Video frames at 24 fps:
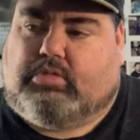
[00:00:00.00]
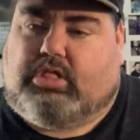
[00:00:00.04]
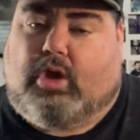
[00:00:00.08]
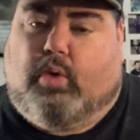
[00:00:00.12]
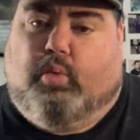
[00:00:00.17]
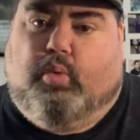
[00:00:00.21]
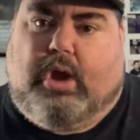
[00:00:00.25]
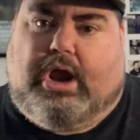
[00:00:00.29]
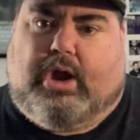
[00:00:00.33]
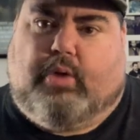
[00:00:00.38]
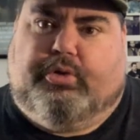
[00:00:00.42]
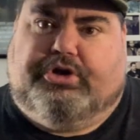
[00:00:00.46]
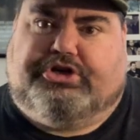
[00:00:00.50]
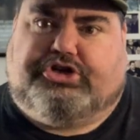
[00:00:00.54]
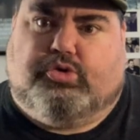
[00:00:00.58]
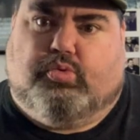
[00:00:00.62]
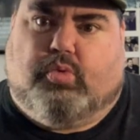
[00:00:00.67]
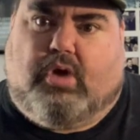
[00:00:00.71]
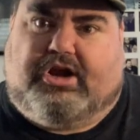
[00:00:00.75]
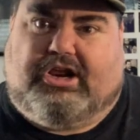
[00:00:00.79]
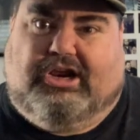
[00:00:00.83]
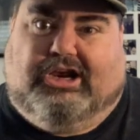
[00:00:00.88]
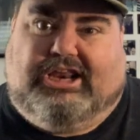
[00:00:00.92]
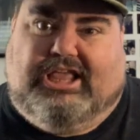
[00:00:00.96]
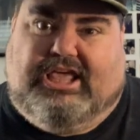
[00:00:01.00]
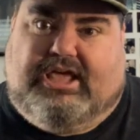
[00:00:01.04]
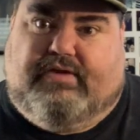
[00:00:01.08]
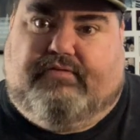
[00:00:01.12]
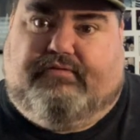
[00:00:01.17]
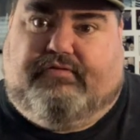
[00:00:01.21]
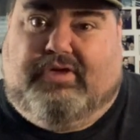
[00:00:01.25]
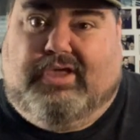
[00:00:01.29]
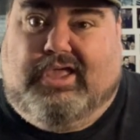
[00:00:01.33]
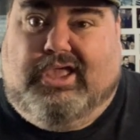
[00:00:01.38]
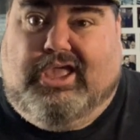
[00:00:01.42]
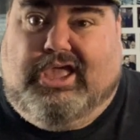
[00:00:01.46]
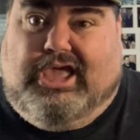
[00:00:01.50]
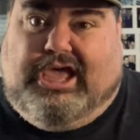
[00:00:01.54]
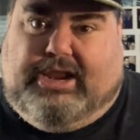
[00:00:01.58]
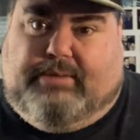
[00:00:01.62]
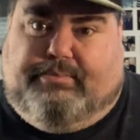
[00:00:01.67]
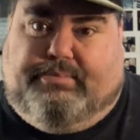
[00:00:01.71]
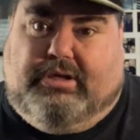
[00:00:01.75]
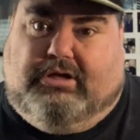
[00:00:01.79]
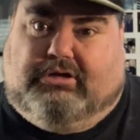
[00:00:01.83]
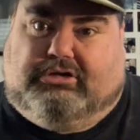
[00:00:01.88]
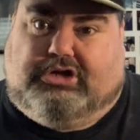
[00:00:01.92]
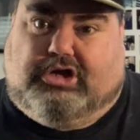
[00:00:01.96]
where would you want to live
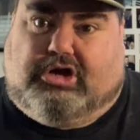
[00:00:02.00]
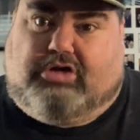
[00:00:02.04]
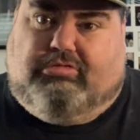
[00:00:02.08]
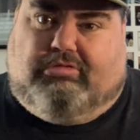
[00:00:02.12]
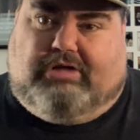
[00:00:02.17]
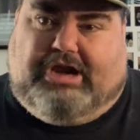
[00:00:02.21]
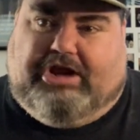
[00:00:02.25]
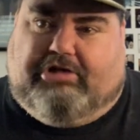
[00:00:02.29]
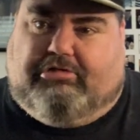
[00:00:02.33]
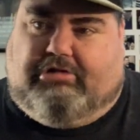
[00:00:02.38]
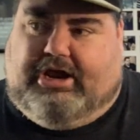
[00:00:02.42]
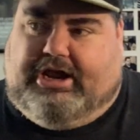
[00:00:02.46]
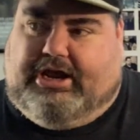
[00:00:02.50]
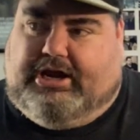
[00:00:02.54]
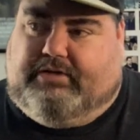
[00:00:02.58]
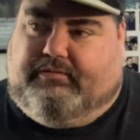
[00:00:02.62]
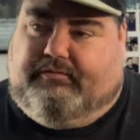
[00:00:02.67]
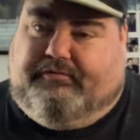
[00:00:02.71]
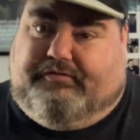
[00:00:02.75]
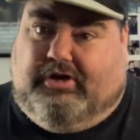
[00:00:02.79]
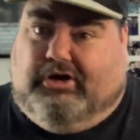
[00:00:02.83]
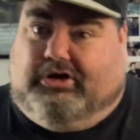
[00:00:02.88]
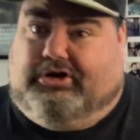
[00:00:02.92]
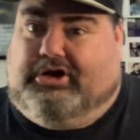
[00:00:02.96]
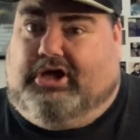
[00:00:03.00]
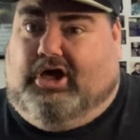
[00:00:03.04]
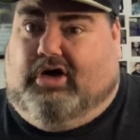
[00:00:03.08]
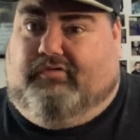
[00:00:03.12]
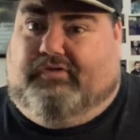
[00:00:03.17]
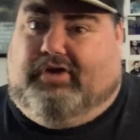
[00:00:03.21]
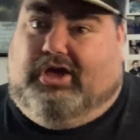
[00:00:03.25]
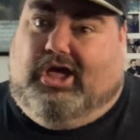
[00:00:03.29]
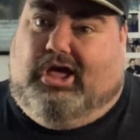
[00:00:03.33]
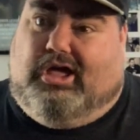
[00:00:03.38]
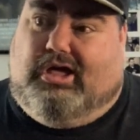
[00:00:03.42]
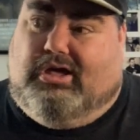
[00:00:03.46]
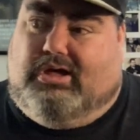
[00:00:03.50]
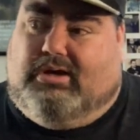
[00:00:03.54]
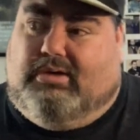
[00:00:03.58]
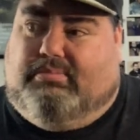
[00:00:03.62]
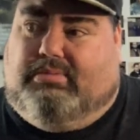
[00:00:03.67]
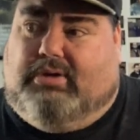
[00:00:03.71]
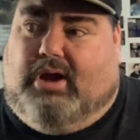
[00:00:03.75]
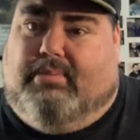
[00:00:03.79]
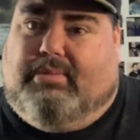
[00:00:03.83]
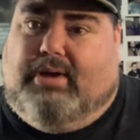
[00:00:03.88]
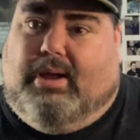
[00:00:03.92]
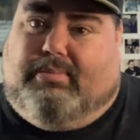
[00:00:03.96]
and build a career in? Philadelphia,
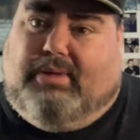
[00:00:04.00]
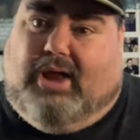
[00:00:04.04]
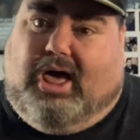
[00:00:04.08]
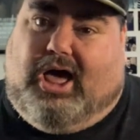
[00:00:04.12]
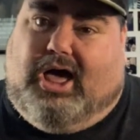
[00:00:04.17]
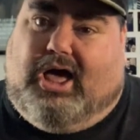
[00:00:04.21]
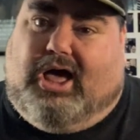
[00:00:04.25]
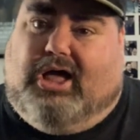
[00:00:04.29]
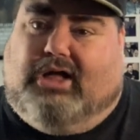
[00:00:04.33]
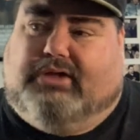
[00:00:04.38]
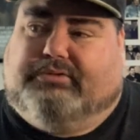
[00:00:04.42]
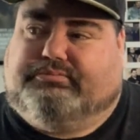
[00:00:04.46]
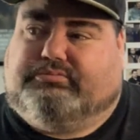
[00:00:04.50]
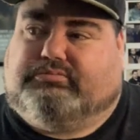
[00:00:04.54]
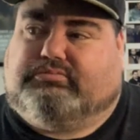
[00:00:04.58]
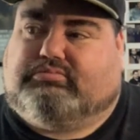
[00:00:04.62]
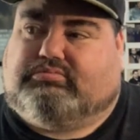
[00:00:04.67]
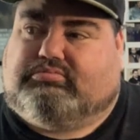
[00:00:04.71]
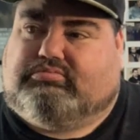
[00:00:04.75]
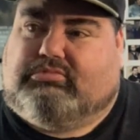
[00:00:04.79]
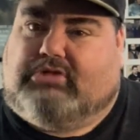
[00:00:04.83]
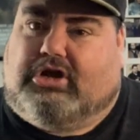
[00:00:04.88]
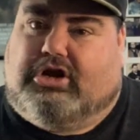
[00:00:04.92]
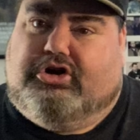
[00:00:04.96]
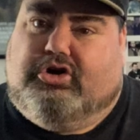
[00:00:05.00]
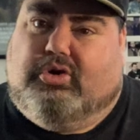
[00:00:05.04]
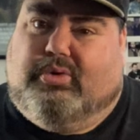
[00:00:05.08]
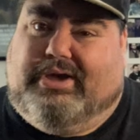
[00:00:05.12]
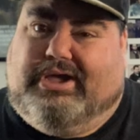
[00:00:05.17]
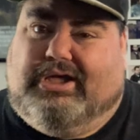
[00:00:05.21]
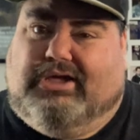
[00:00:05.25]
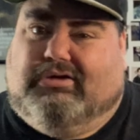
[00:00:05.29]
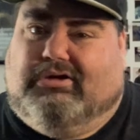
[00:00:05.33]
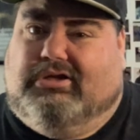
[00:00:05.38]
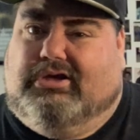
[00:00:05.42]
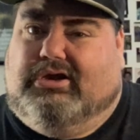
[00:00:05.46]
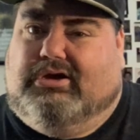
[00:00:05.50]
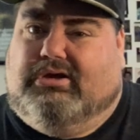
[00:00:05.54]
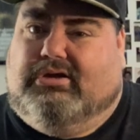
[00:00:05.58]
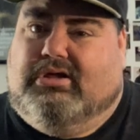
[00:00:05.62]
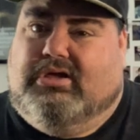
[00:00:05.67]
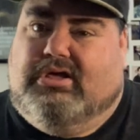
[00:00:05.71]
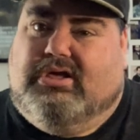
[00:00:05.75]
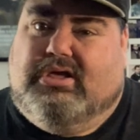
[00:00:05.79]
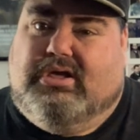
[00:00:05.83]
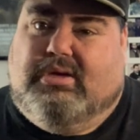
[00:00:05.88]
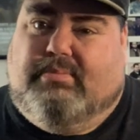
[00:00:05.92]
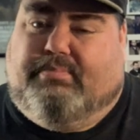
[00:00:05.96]
blah, blah, blah. New
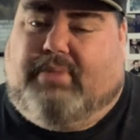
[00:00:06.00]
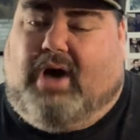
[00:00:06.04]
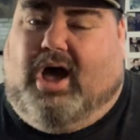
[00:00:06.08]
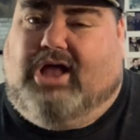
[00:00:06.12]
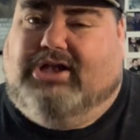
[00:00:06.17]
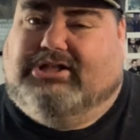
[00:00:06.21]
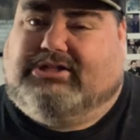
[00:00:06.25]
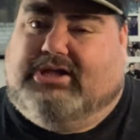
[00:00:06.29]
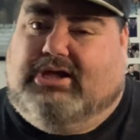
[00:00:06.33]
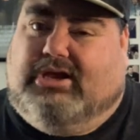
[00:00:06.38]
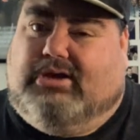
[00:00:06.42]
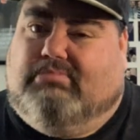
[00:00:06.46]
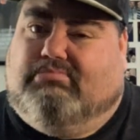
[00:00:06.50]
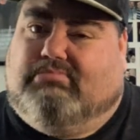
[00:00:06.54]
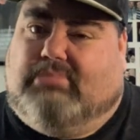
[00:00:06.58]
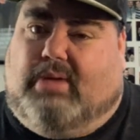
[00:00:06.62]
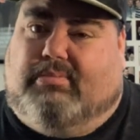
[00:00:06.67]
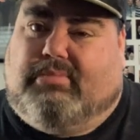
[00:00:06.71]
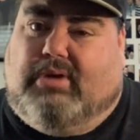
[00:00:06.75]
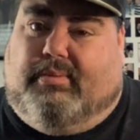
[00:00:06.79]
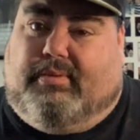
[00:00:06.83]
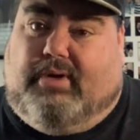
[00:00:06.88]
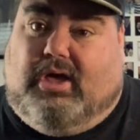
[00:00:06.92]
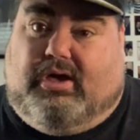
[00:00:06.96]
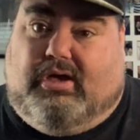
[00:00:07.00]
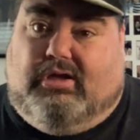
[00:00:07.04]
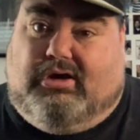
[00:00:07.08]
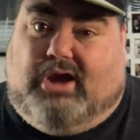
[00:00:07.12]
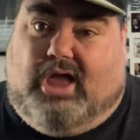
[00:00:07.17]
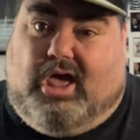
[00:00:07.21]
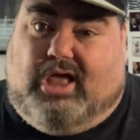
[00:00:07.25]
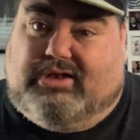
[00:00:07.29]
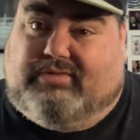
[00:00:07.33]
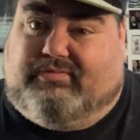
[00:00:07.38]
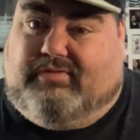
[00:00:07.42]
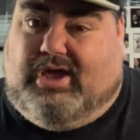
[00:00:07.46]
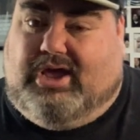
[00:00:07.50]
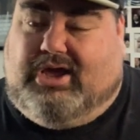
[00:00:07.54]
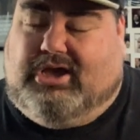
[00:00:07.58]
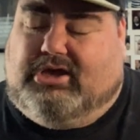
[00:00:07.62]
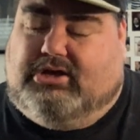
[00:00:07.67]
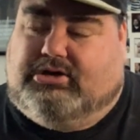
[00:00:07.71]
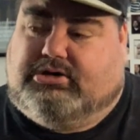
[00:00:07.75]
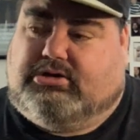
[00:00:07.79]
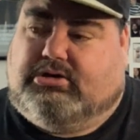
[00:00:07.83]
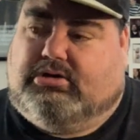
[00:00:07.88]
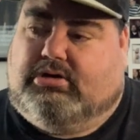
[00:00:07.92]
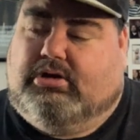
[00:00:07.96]
England, Boston, blah, blah, blah. Las
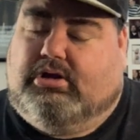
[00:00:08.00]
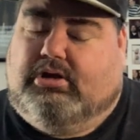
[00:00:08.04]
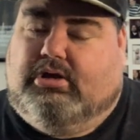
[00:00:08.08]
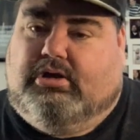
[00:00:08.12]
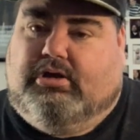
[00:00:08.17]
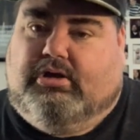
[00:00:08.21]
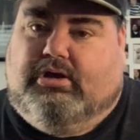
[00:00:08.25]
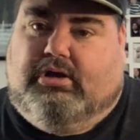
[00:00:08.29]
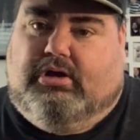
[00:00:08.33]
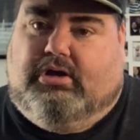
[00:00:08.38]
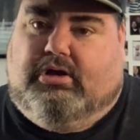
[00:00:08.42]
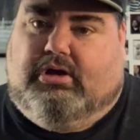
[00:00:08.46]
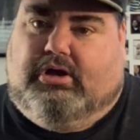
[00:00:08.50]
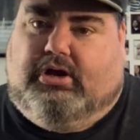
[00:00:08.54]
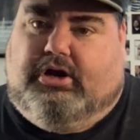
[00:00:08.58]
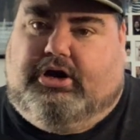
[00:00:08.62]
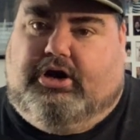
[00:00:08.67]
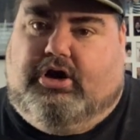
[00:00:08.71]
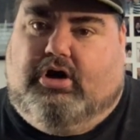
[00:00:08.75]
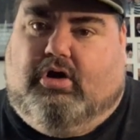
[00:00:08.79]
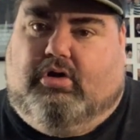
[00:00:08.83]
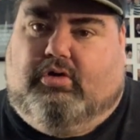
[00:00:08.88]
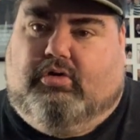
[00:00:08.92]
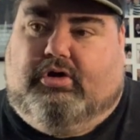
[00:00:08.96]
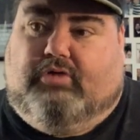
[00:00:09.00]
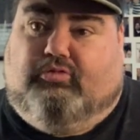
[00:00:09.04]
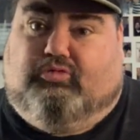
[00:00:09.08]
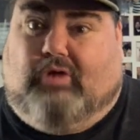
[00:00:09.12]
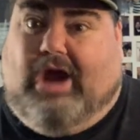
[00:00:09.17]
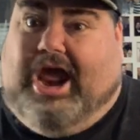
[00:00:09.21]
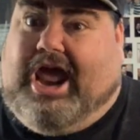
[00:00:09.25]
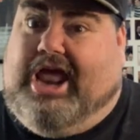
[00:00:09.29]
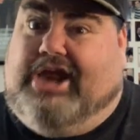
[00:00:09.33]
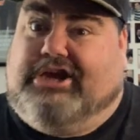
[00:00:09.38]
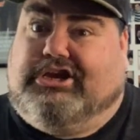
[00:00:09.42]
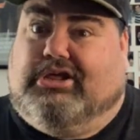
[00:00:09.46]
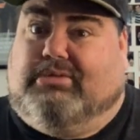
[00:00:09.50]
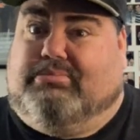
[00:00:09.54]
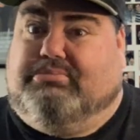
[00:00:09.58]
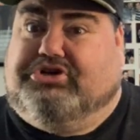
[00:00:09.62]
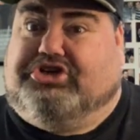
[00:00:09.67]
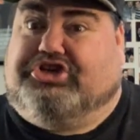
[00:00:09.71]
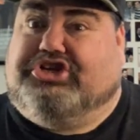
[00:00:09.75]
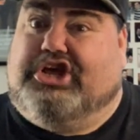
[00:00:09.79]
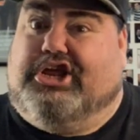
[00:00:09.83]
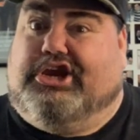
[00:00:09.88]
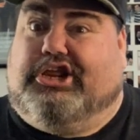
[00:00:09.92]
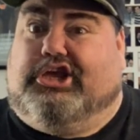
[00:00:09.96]
Vegas, random
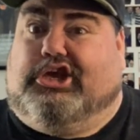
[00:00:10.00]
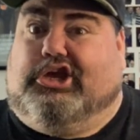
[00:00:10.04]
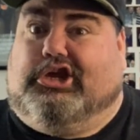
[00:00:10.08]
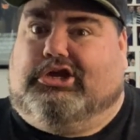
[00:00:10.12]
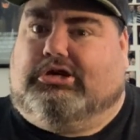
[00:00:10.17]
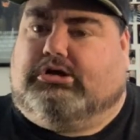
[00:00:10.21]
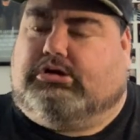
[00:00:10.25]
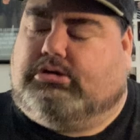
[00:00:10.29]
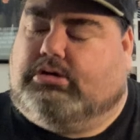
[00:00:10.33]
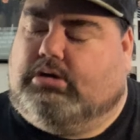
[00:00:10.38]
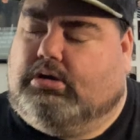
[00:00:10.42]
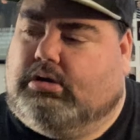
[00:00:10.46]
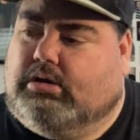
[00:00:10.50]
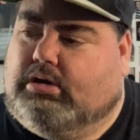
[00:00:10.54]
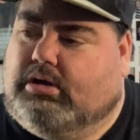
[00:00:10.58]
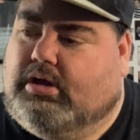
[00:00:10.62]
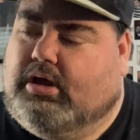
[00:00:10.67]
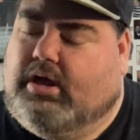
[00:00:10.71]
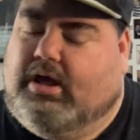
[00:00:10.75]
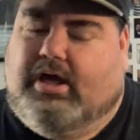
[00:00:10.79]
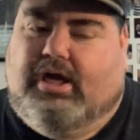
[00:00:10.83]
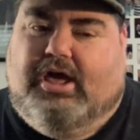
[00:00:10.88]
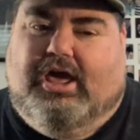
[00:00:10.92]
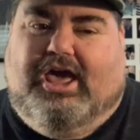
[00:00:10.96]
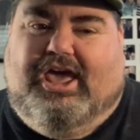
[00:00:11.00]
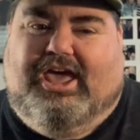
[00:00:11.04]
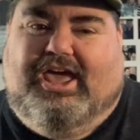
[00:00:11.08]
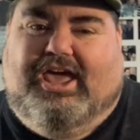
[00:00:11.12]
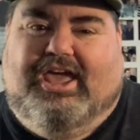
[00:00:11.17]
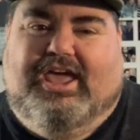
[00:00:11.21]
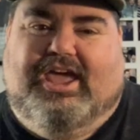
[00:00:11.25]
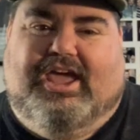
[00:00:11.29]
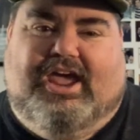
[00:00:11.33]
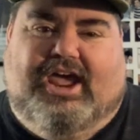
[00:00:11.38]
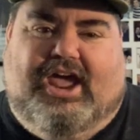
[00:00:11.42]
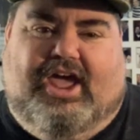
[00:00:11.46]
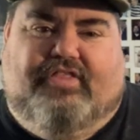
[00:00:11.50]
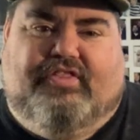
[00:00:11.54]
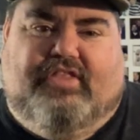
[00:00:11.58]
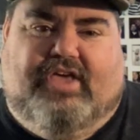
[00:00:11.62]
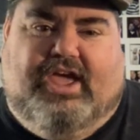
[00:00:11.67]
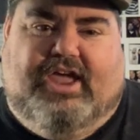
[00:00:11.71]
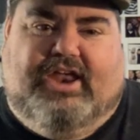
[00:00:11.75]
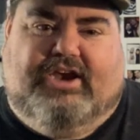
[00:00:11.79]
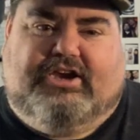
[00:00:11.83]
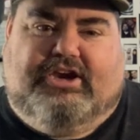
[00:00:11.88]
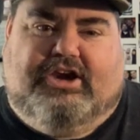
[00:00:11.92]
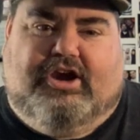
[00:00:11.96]
cities. And
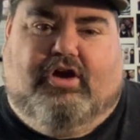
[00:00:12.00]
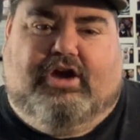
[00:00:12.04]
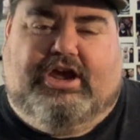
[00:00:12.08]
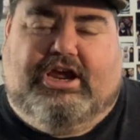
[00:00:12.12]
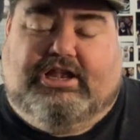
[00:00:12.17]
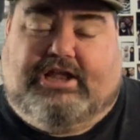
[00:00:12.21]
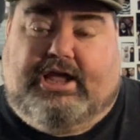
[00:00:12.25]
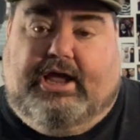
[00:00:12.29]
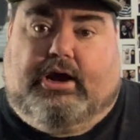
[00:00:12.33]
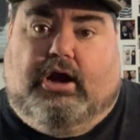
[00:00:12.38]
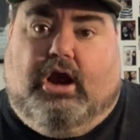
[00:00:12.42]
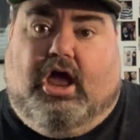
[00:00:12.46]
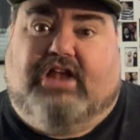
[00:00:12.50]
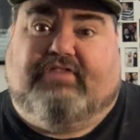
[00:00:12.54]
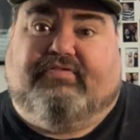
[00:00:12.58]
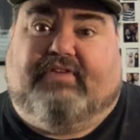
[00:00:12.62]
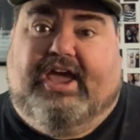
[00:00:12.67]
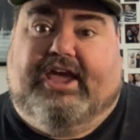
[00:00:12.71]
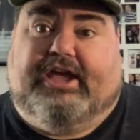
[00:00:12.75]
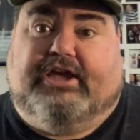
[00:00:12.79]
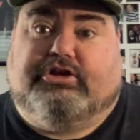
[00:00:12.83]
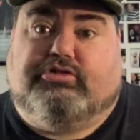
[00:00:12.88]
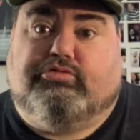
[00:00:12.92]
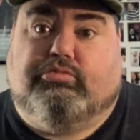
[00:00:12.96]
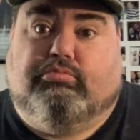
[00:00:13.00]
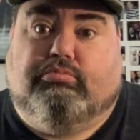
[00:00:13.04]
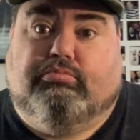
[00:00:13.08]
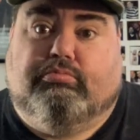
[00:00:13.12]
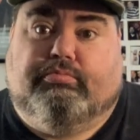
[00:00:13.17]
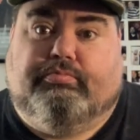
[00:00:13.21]
then, he said Las Vegas.